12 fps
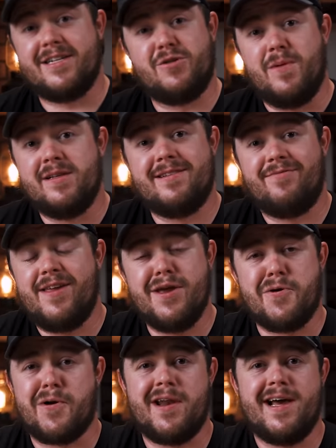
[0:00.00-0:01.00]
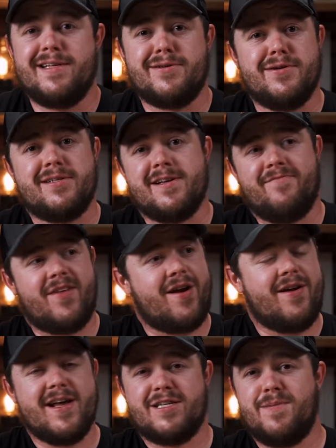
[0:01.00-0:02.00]
expensive key organizers and
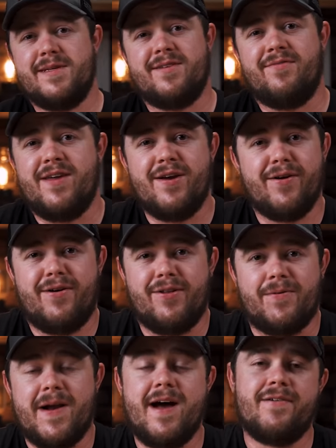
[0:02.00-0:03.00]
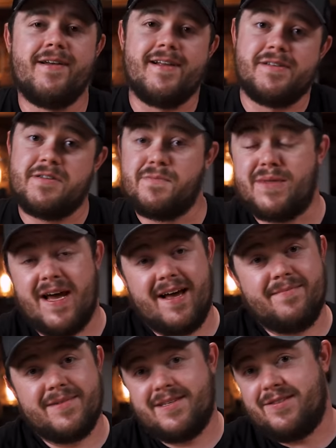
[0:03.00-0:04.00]
very expensive gear all around, and
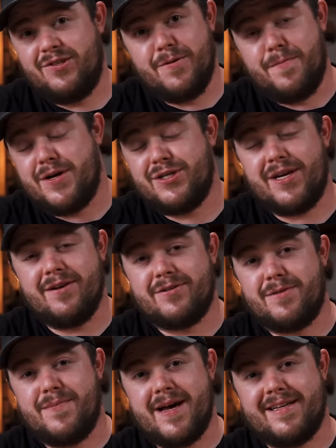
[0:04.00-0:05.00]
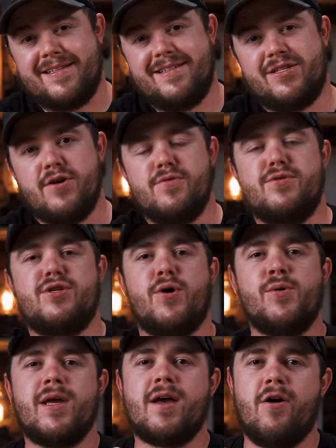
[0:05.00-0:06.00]
sometimes the budget gear is the best. So
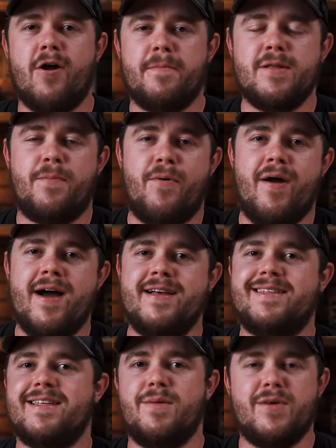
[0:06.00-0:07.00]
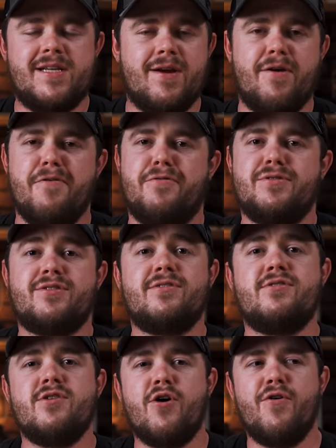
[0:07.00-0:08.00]
don't get caught up in the price and the materials.
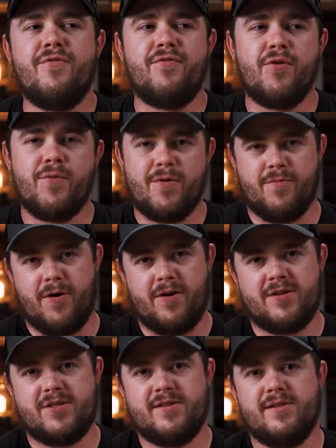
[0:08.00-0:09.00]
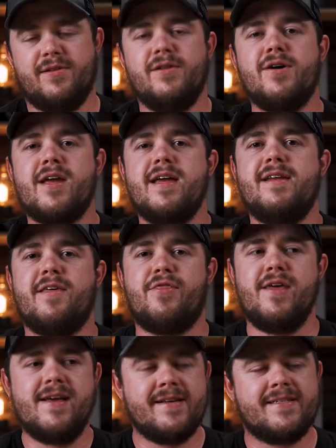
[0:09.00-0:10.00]
Go for what works. Look into
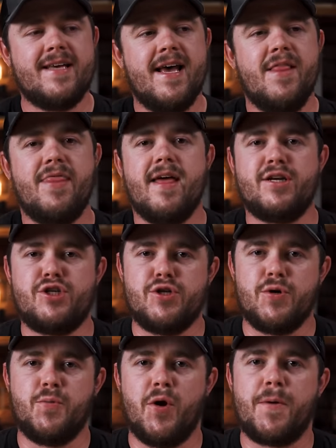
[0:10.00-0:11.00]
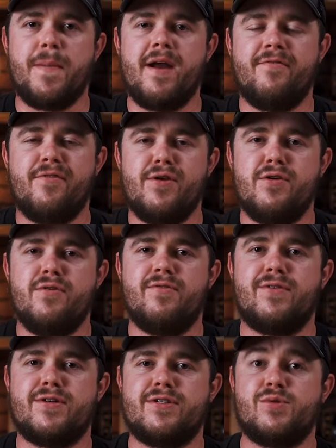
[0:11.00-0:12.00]
things that should work better for you
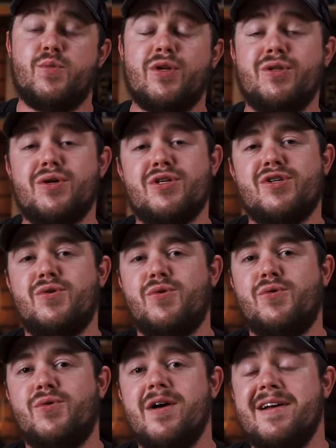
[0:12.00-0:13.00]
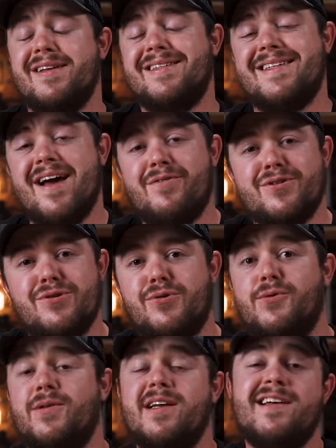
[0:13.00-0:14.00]
versus what looks cool, sounds
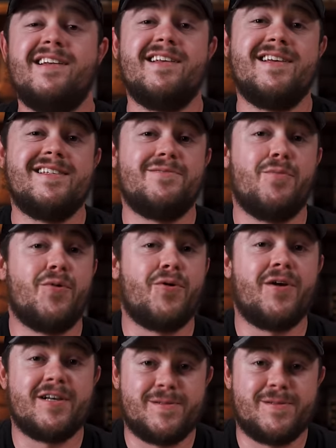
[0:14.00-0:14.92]
cool, and is more